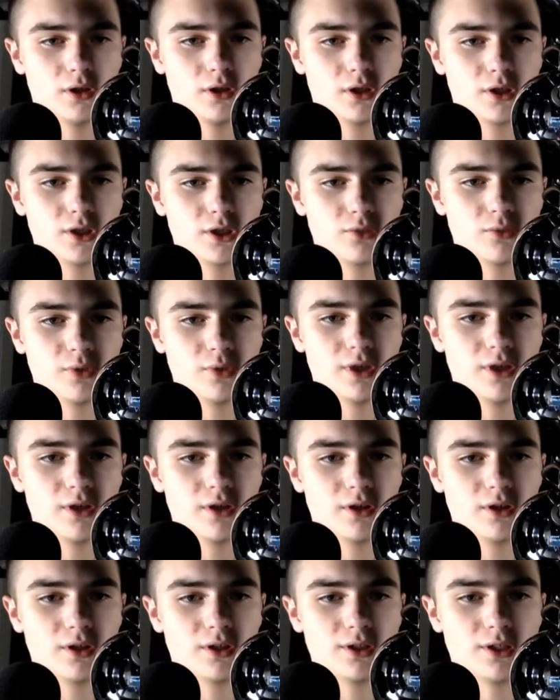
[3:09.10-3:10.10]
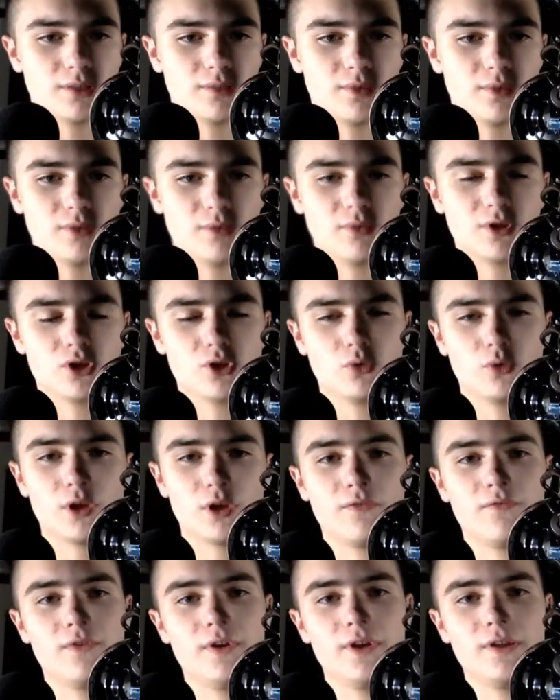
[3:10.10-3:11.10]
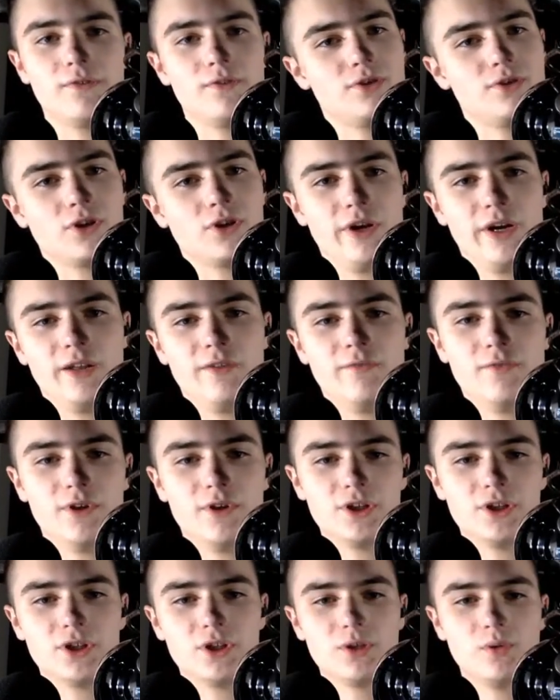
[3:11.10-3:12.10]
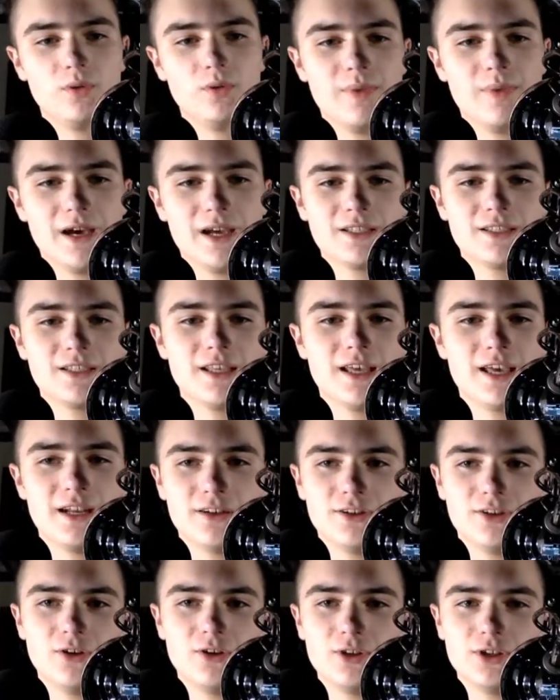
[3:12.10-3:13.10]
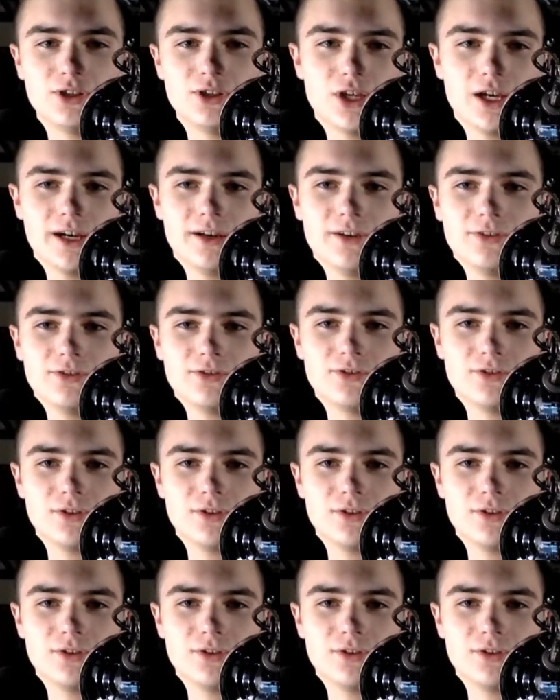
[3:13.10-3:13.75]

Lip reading: Because September 25th is our anniversary. We passed that at Tony's house.